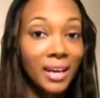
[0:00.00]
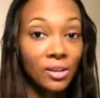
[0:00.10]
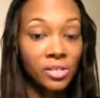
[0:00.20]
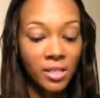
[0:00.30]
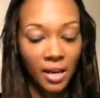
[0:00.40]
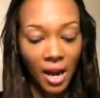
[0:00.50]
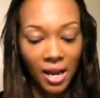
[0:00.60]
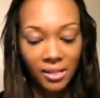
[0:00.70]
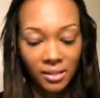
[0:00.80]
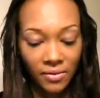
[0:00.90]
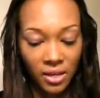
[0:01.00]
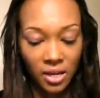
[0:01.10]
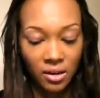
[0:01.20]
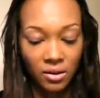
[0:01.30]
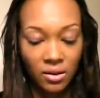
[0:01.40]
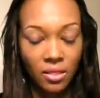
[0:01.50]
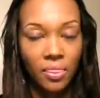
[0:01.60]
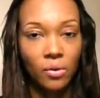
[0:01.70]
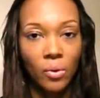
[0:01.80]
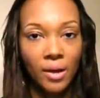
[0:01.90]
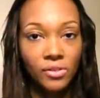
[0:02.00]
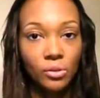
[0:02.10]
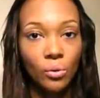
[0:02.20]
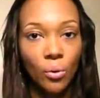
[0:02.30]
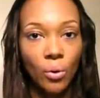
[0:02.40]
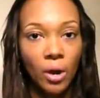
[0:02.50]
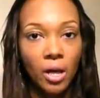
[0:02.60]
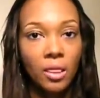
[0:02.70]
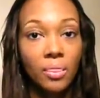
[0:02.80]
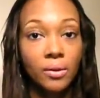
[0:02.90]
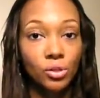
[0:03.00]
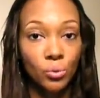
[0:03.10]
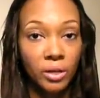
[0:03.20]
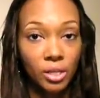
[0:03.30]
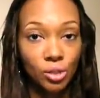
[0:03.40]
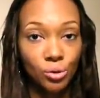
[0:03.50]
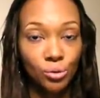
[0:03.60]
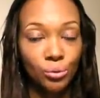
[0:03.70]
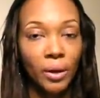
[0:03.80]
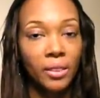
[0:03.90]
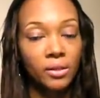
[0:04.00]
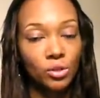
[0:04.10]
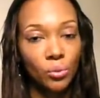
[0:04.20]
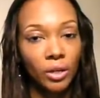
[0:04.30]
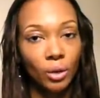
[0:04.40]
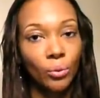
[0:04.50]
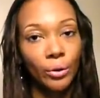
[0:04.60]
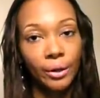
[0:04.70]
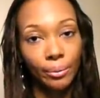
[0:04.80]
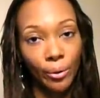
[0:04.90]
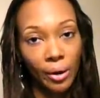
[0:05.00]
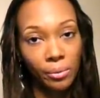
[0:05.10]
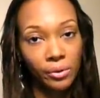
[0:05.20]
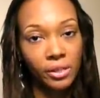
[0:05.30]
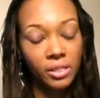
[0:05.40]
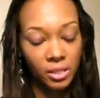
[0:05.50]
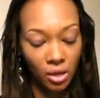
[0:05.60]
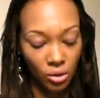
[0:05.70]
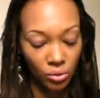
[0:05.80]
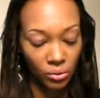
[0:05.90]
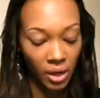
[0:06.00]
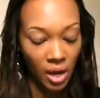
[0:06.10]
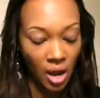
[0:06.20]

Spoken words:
Now to the cons of the hair. The wefts on the 22 and the 20 were improperly sewn.